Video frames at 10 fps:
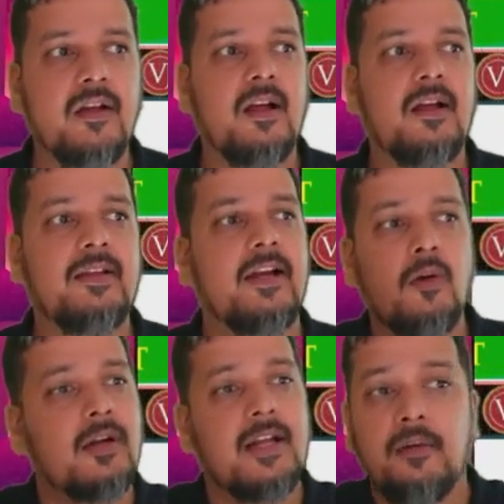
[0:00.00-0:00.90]
they
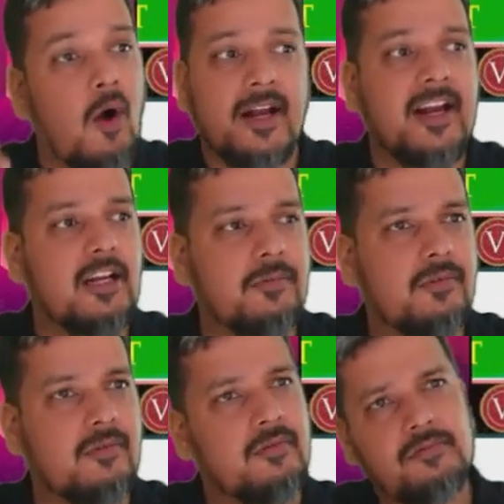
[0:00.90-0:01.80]
don't tell what
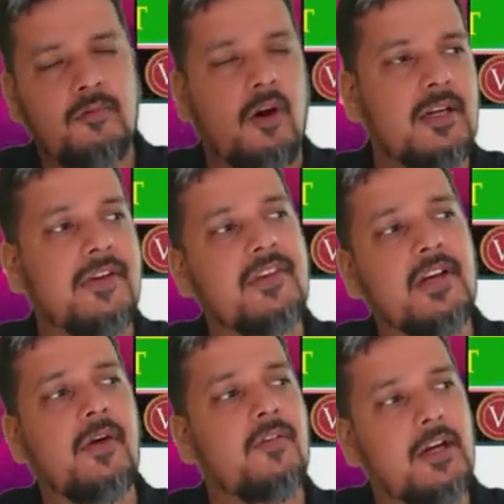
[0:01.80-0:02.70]
items. Whatever is
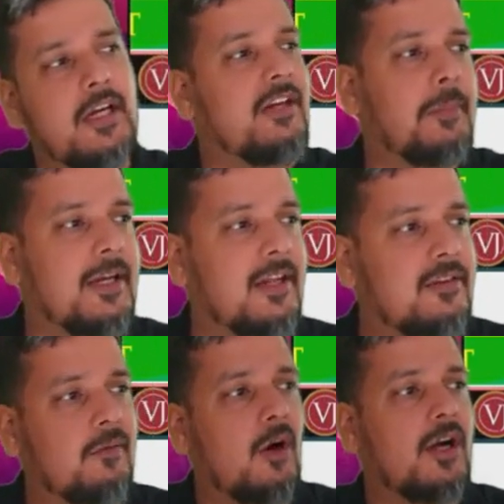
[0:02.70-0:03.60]
required for relief materials
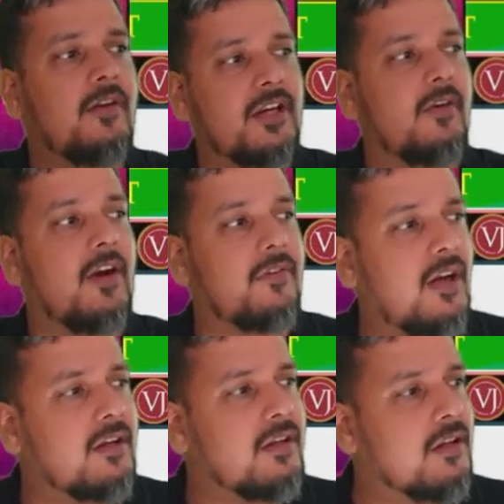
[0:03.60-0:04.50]
and whatever is required
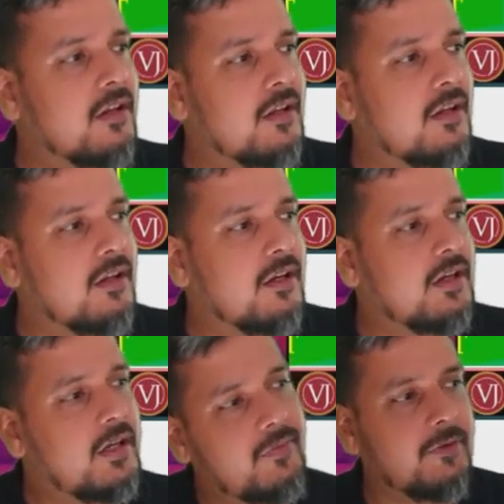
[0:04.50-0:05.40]
for
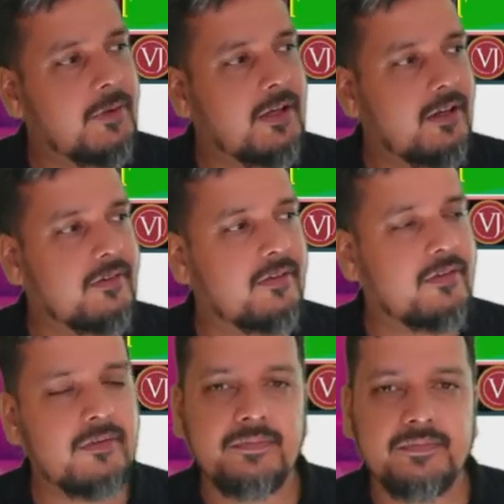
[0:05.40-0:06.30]
defense materials.
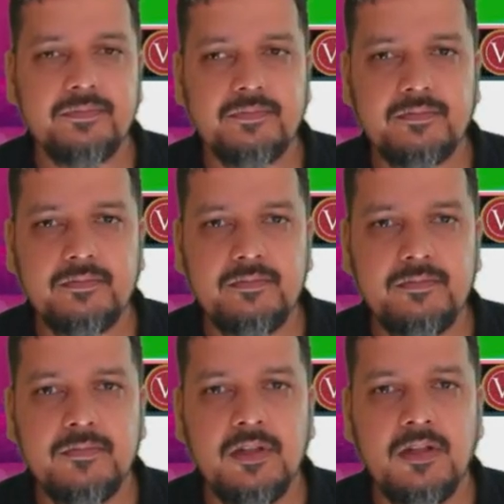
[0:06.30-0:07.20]

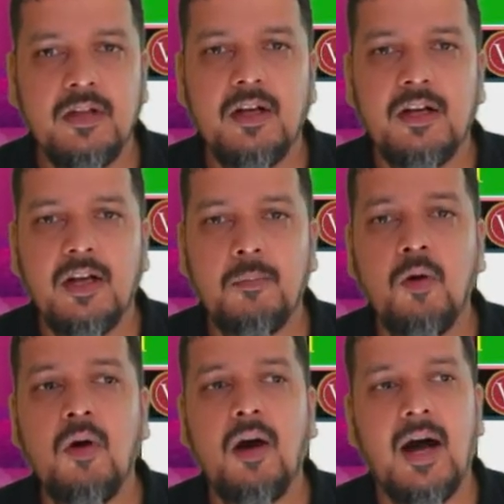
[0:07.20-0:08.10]

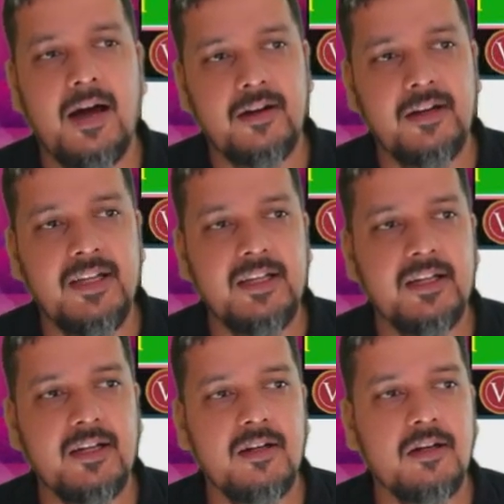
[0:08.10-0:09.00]
Namo RD.
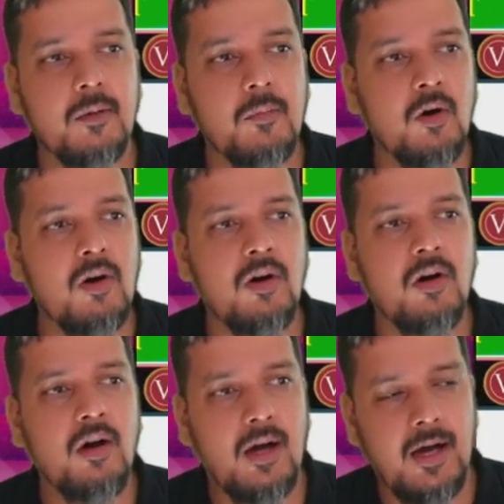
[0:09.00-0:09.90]
Namo
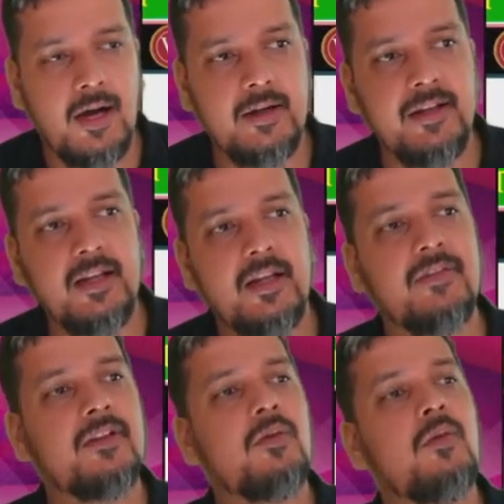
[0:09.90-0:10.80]
RD. If the
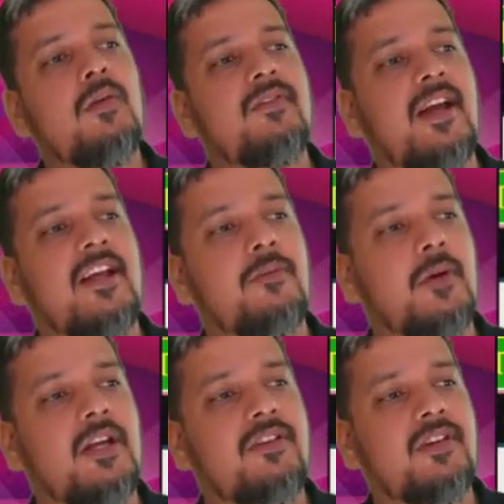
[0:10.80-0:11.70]
goods
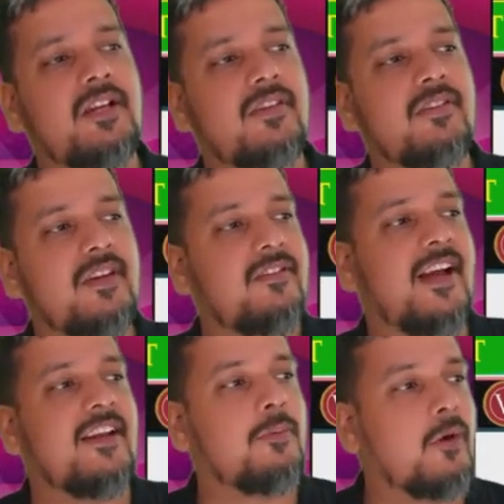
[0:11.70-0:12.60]
transportation agency is
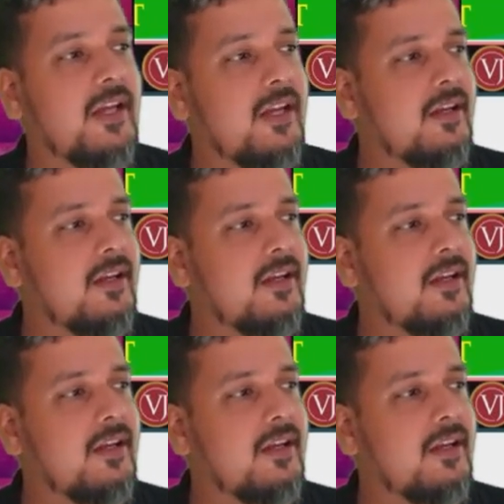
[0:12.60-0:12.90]
transporting